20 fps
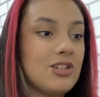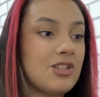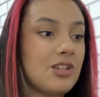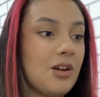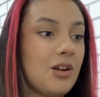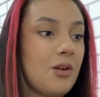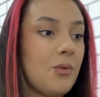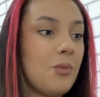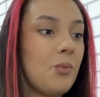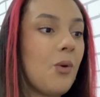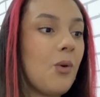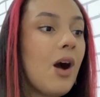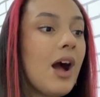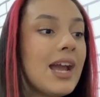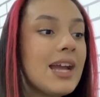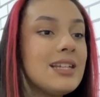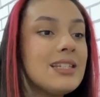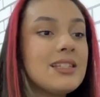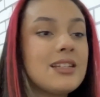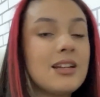So what
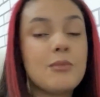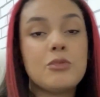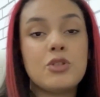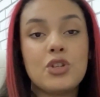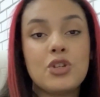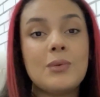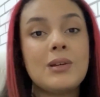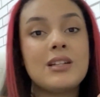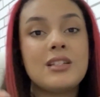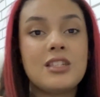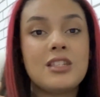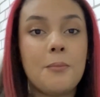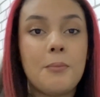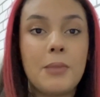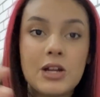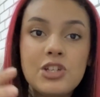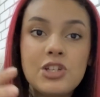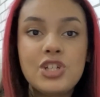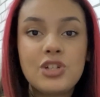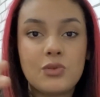I ended up doing to
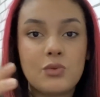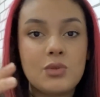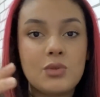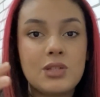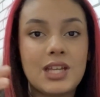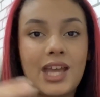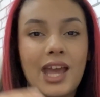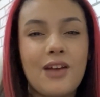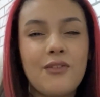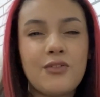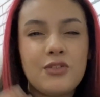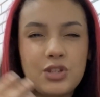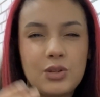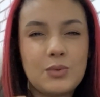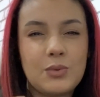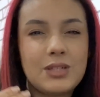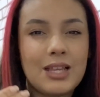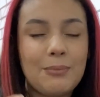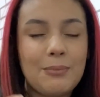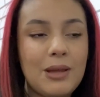bunch it all together so
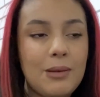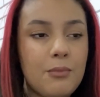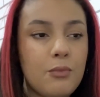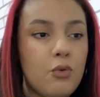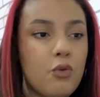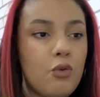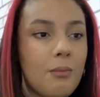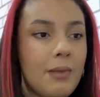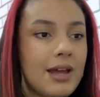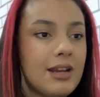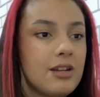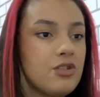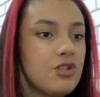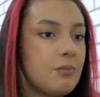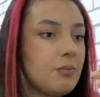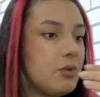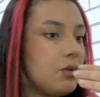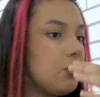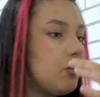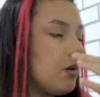it was a bit more
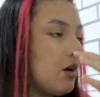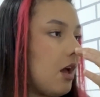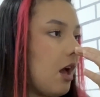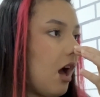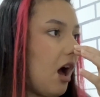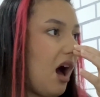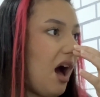manageable,